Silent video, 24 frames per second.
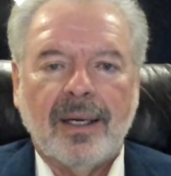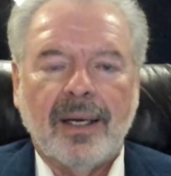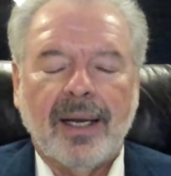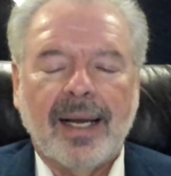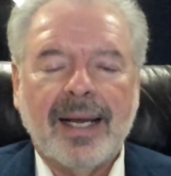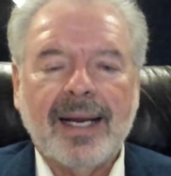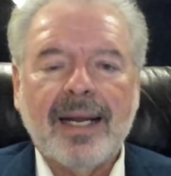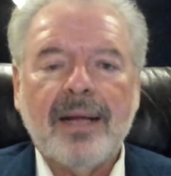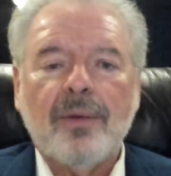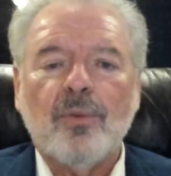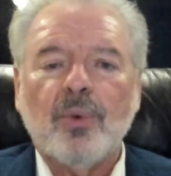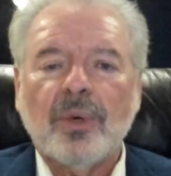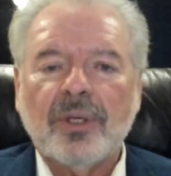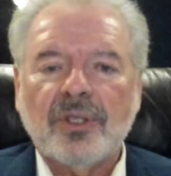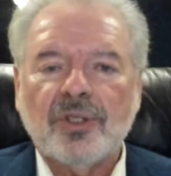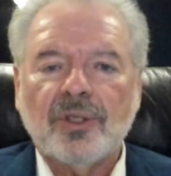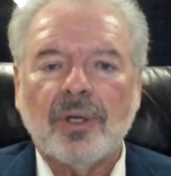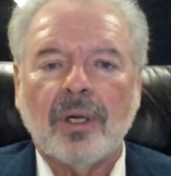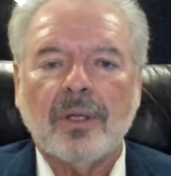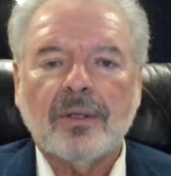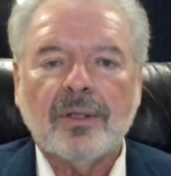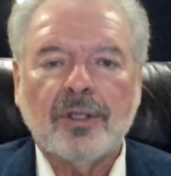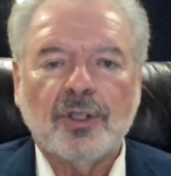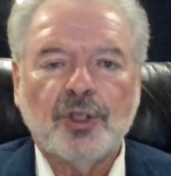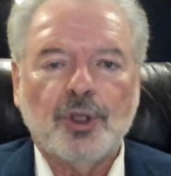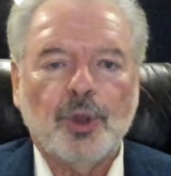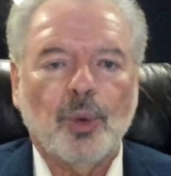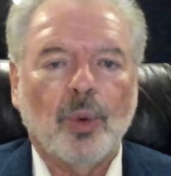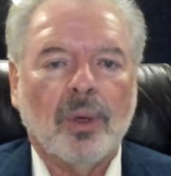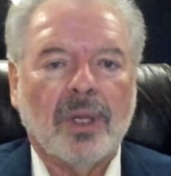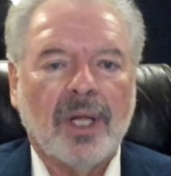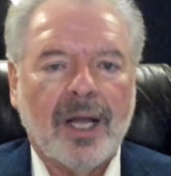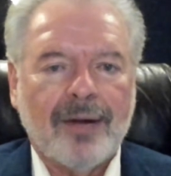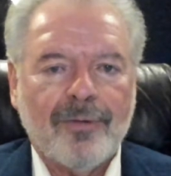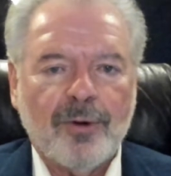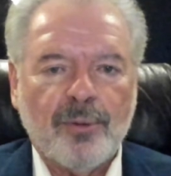Any result that you
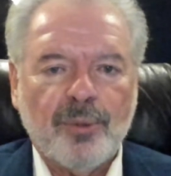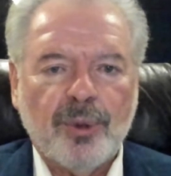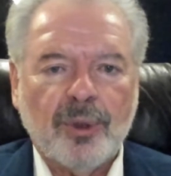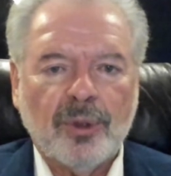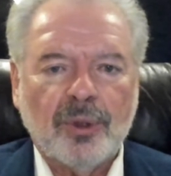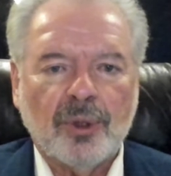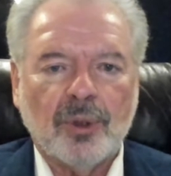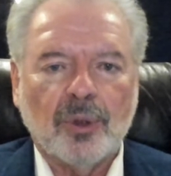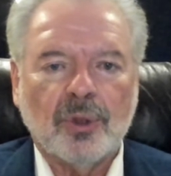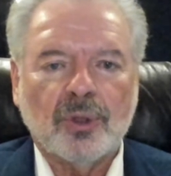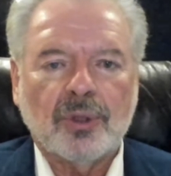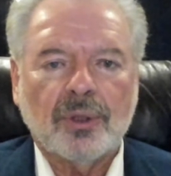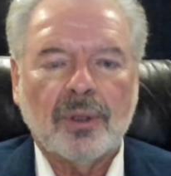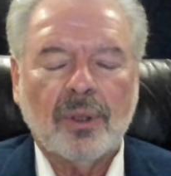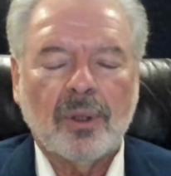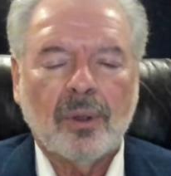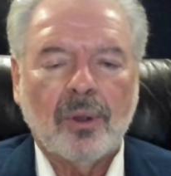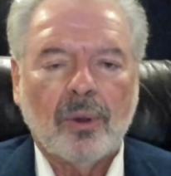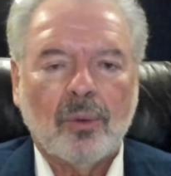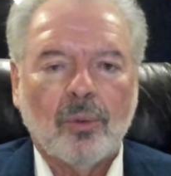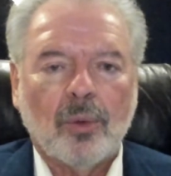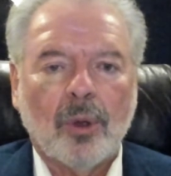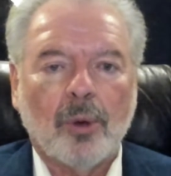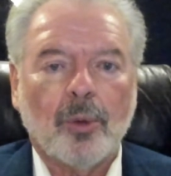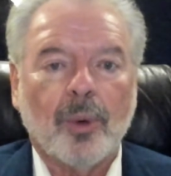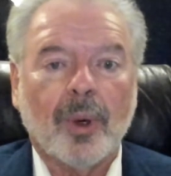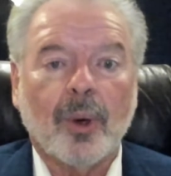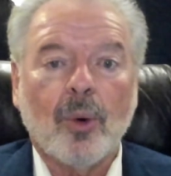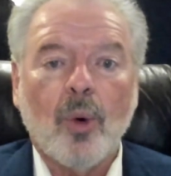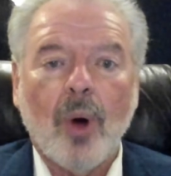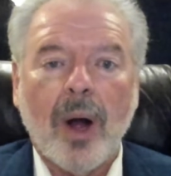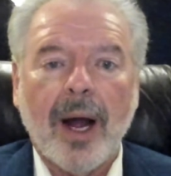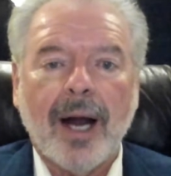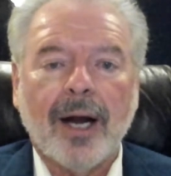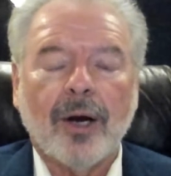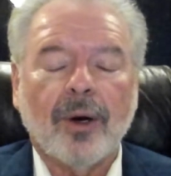will ever produce will
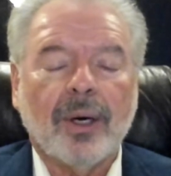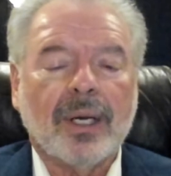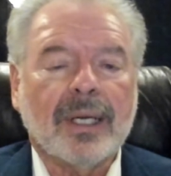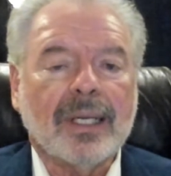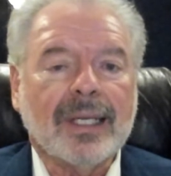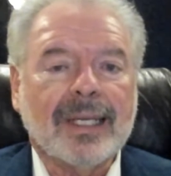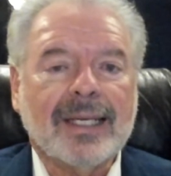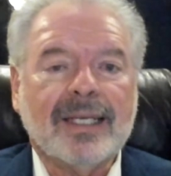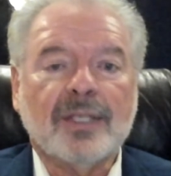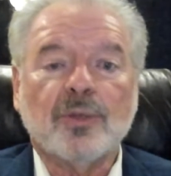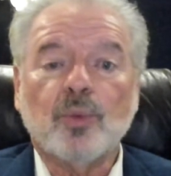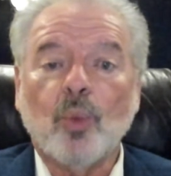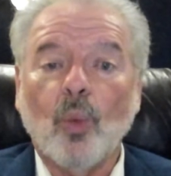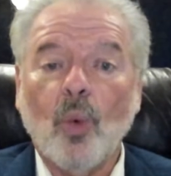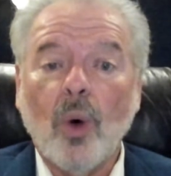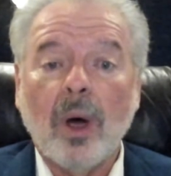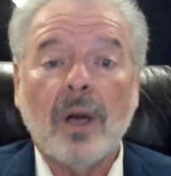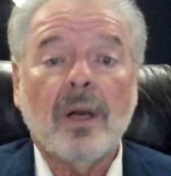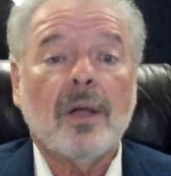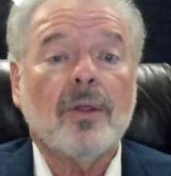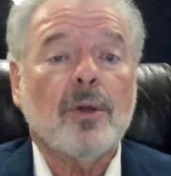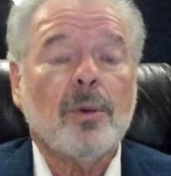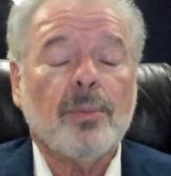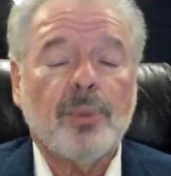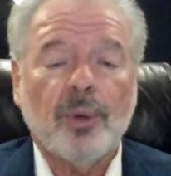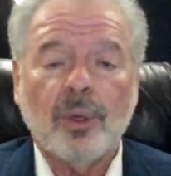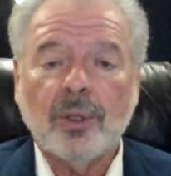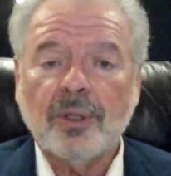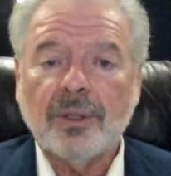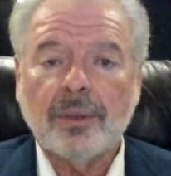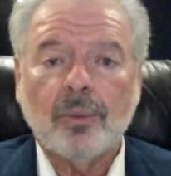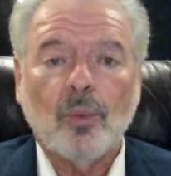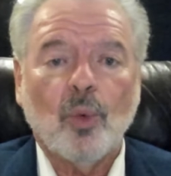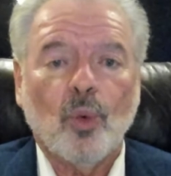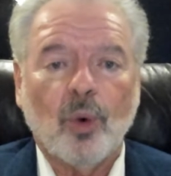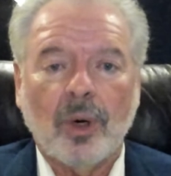require at least one other
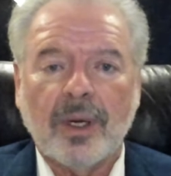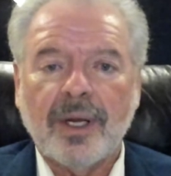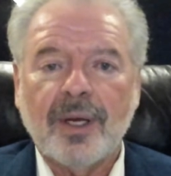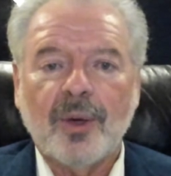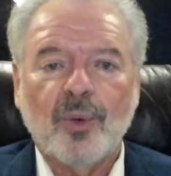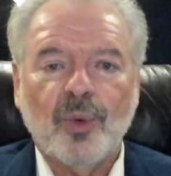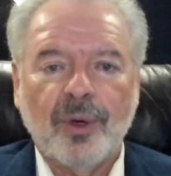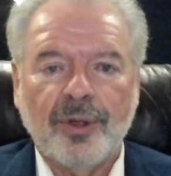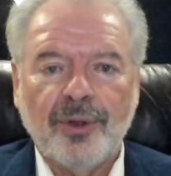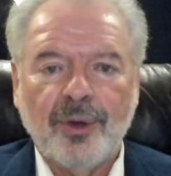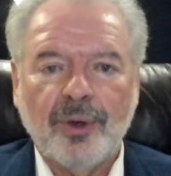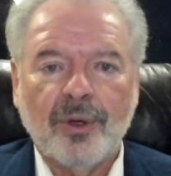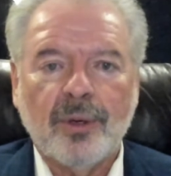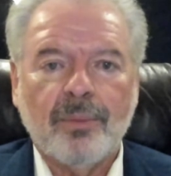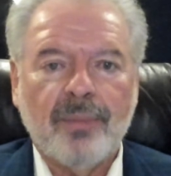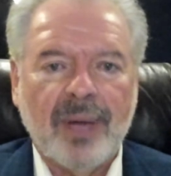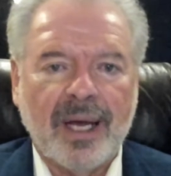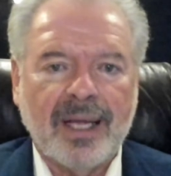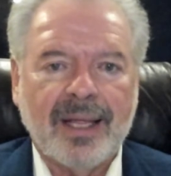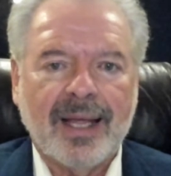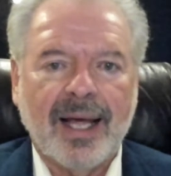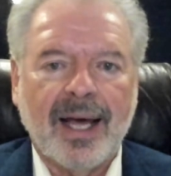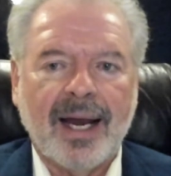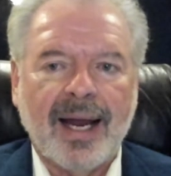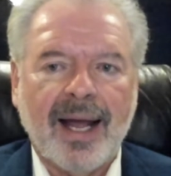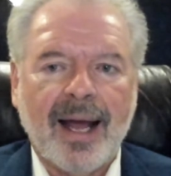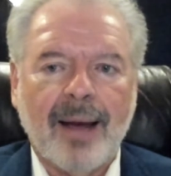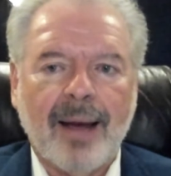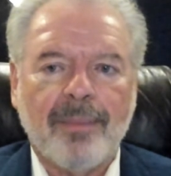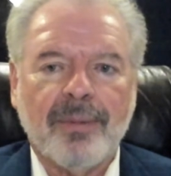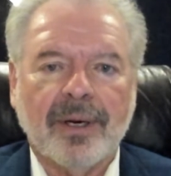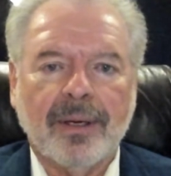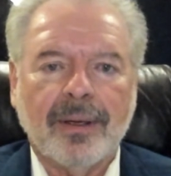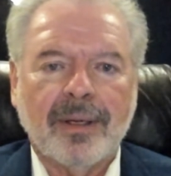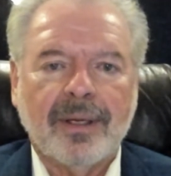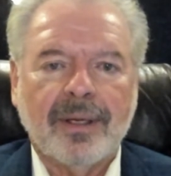person working with you to make that
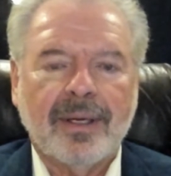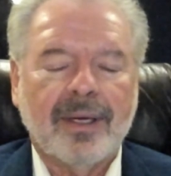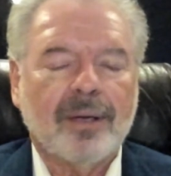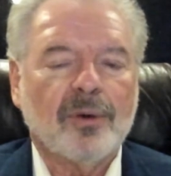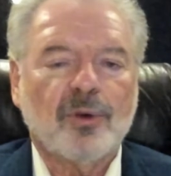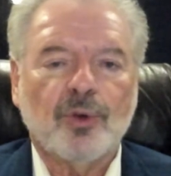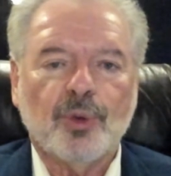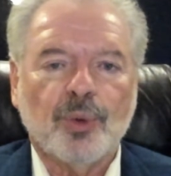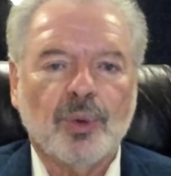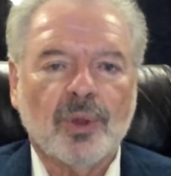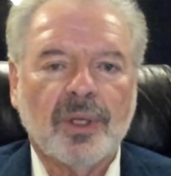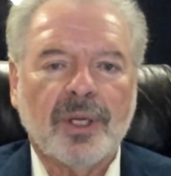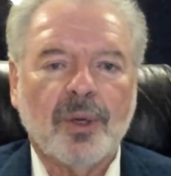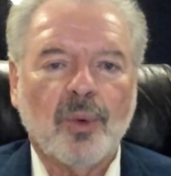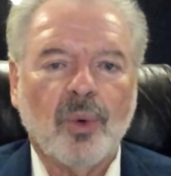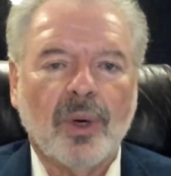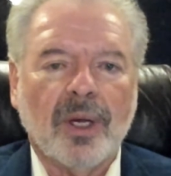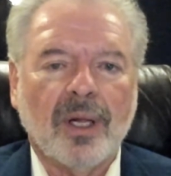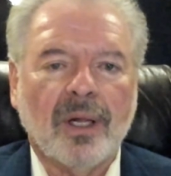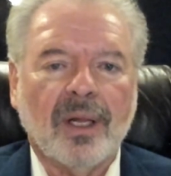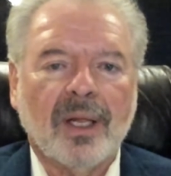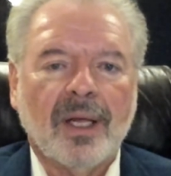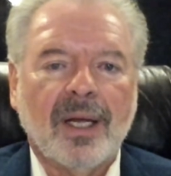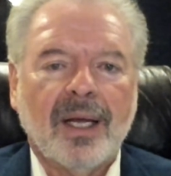happen. It truly will.